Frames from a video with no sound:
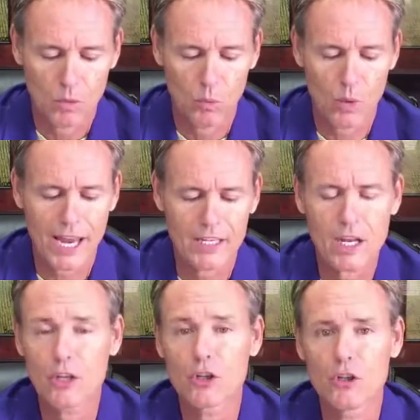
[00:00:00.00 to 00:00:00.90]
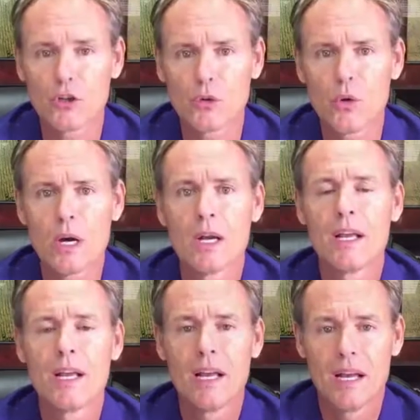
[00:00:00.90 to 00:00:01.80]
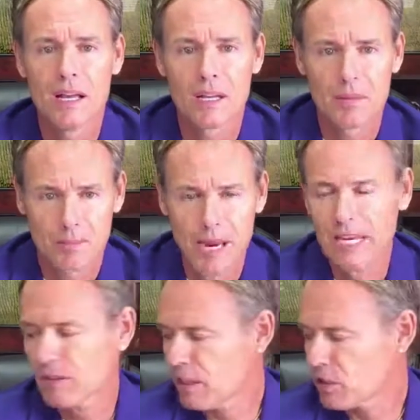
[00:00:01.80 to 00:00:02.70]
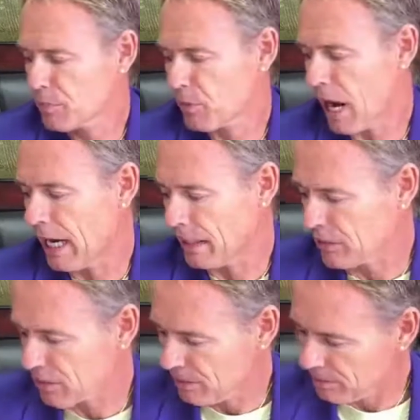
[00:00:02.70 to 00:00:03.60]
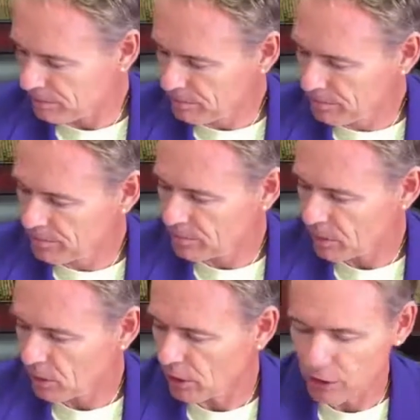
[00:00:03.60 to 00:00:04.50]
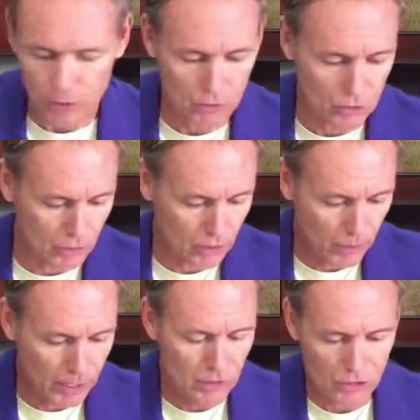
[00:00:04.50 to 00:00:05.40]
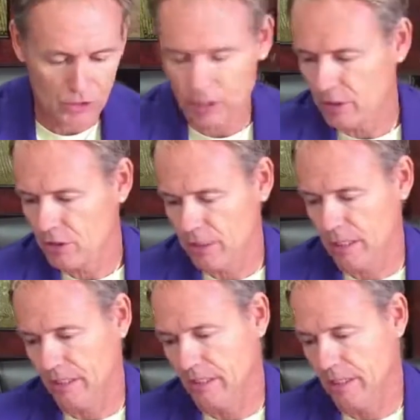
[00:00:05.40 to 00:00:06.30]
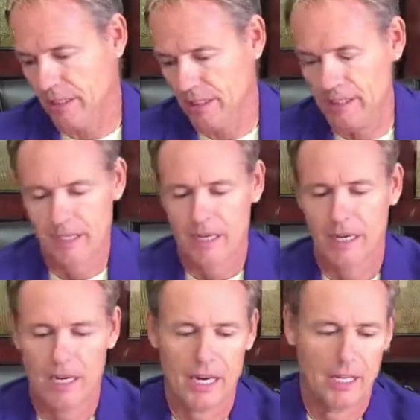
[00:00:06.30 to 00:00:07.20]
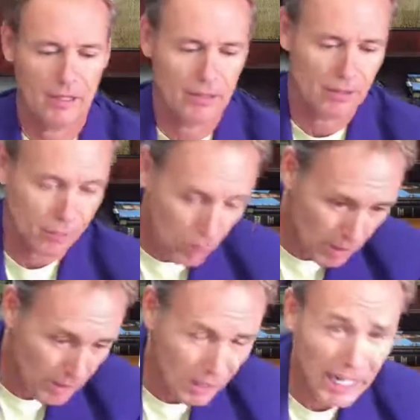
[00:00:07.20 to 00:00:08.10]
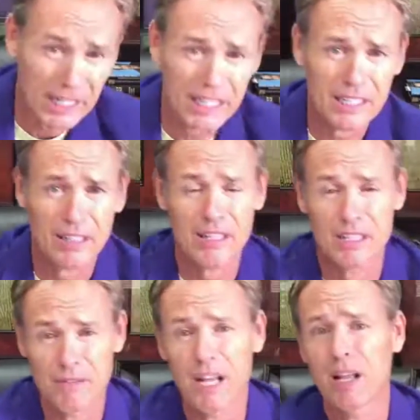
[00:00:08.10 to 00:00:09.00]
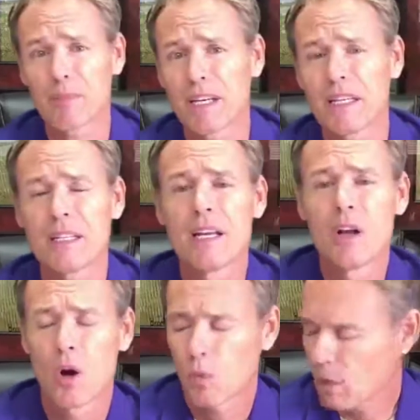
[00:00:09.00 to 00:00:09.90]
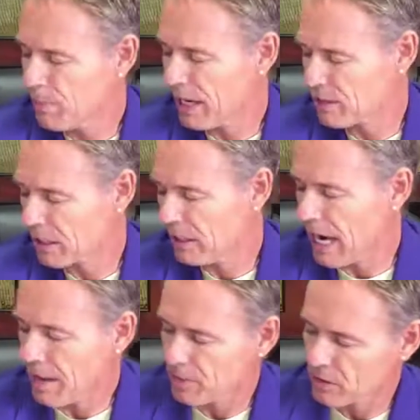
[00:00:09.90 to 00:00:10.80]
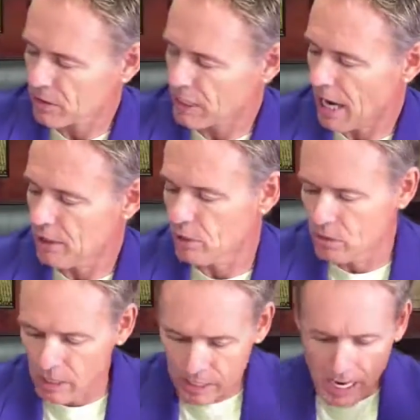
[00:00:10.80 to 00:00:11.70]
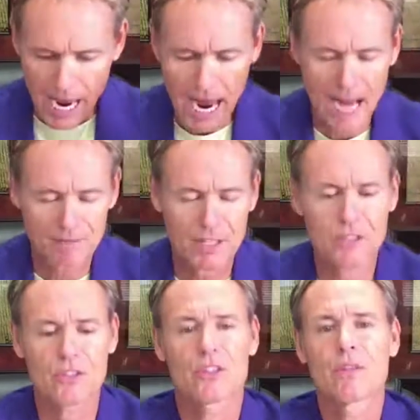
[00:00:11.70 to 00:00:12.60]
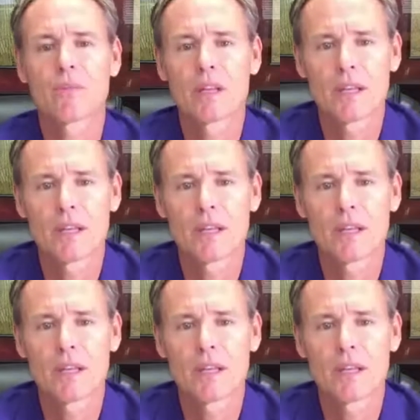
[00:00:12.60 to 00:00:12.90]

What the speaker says: when you make these products or you do the research and the formulating and the developing, what basically happens is now you have this